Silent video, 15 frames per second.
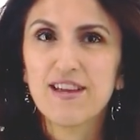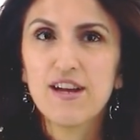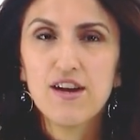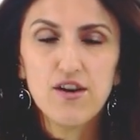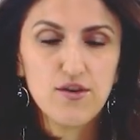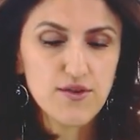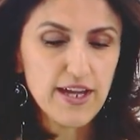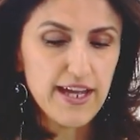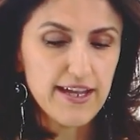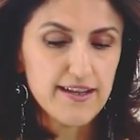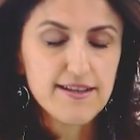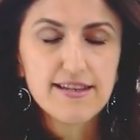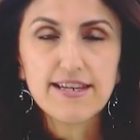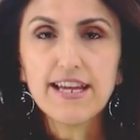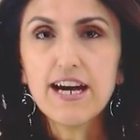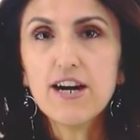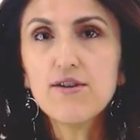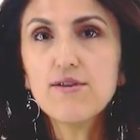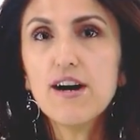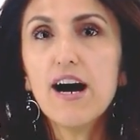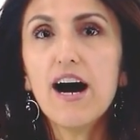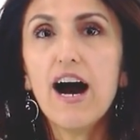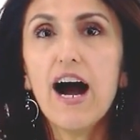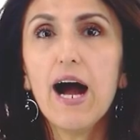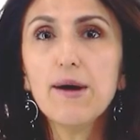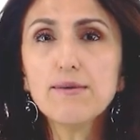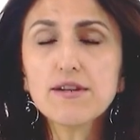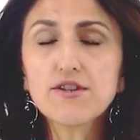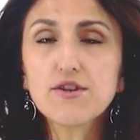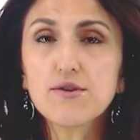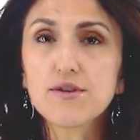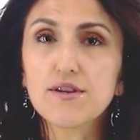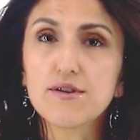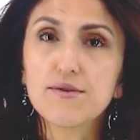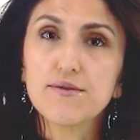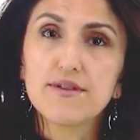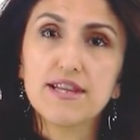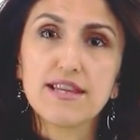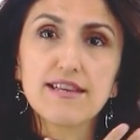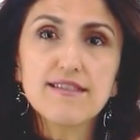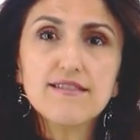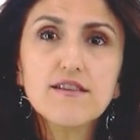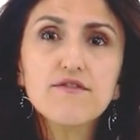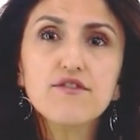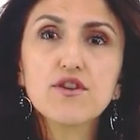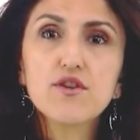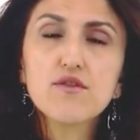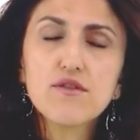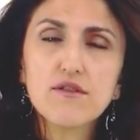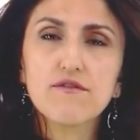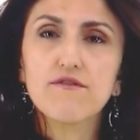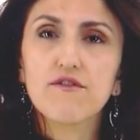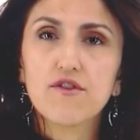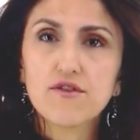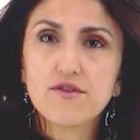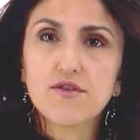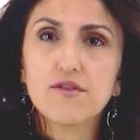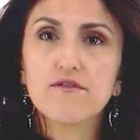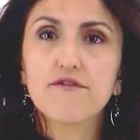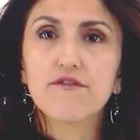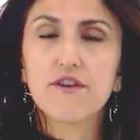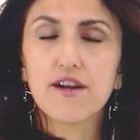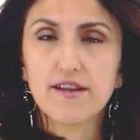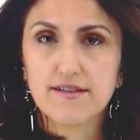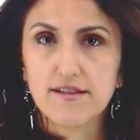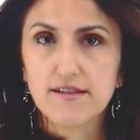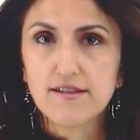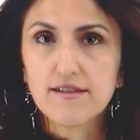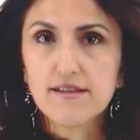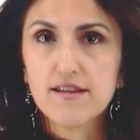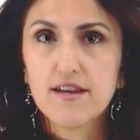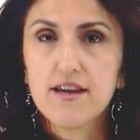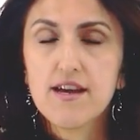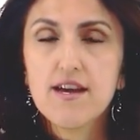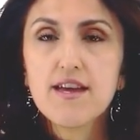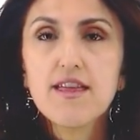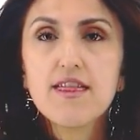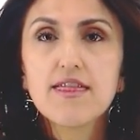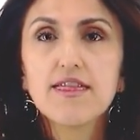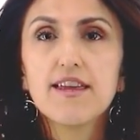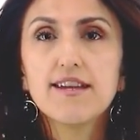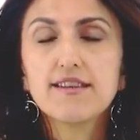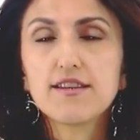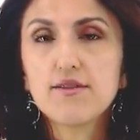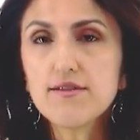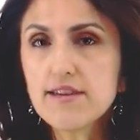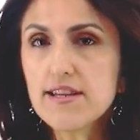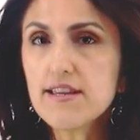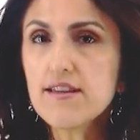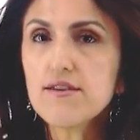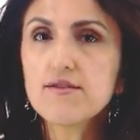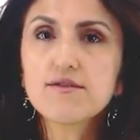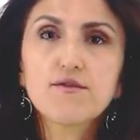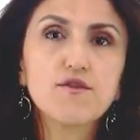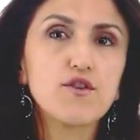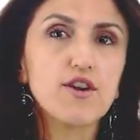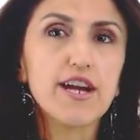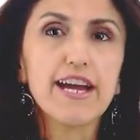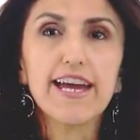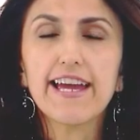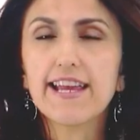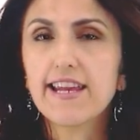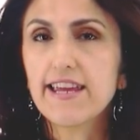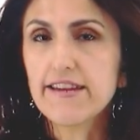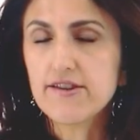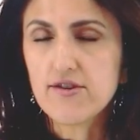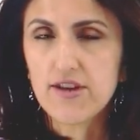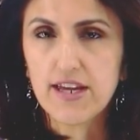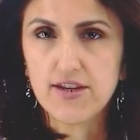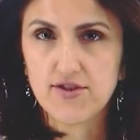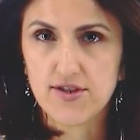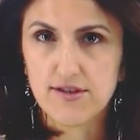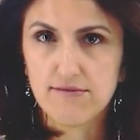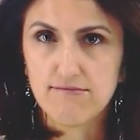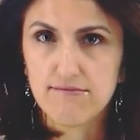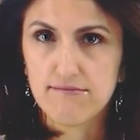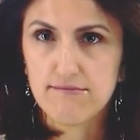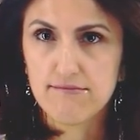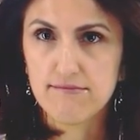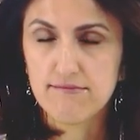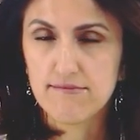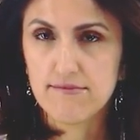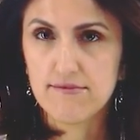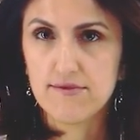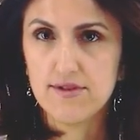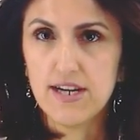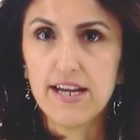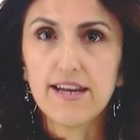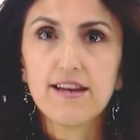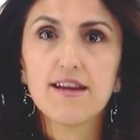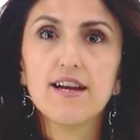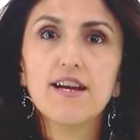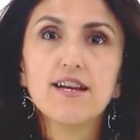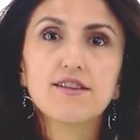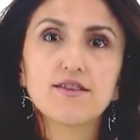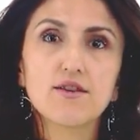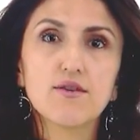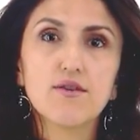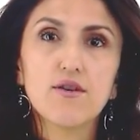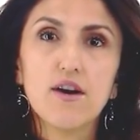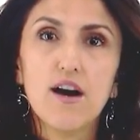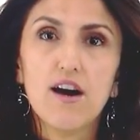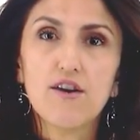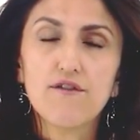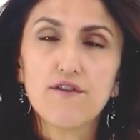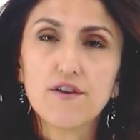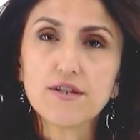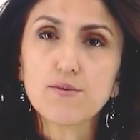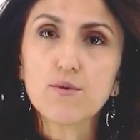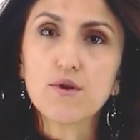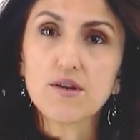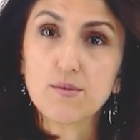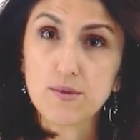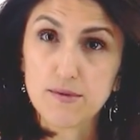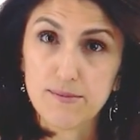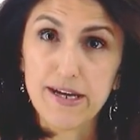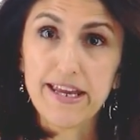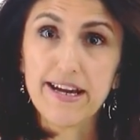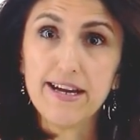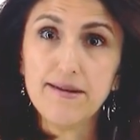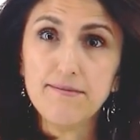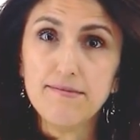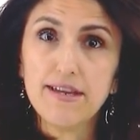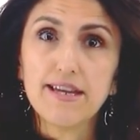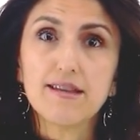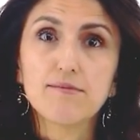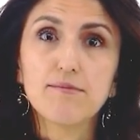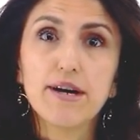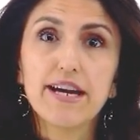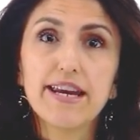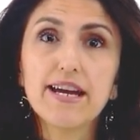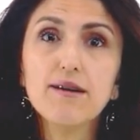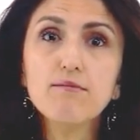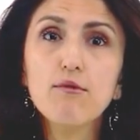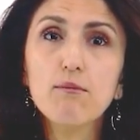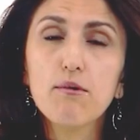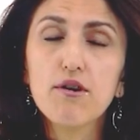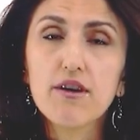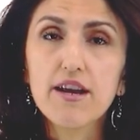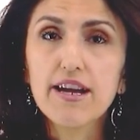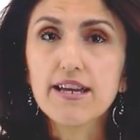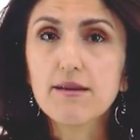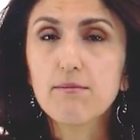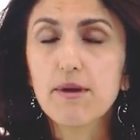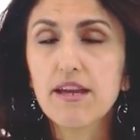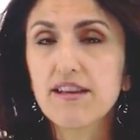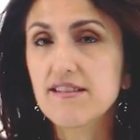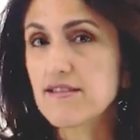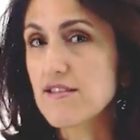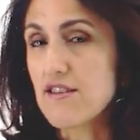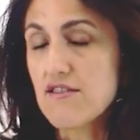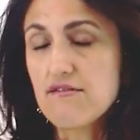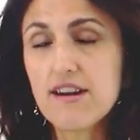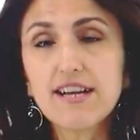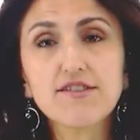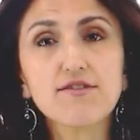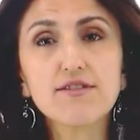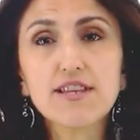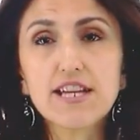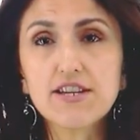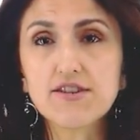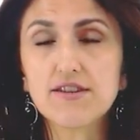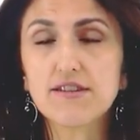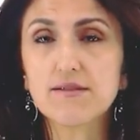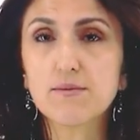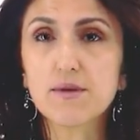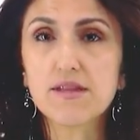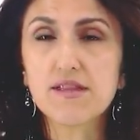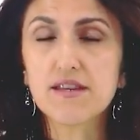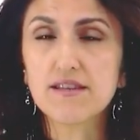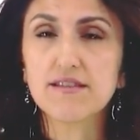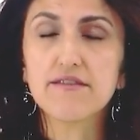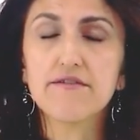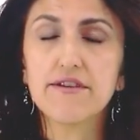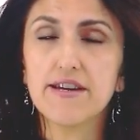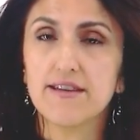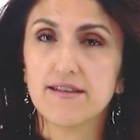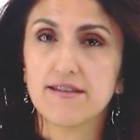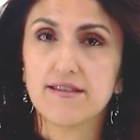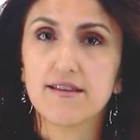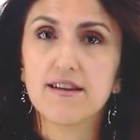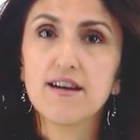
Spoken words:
Okay, now I will show you the list of universal phrases that you can use for any occasion, right? So our first word was bayram, and bayram mubarak means congratulations with this event.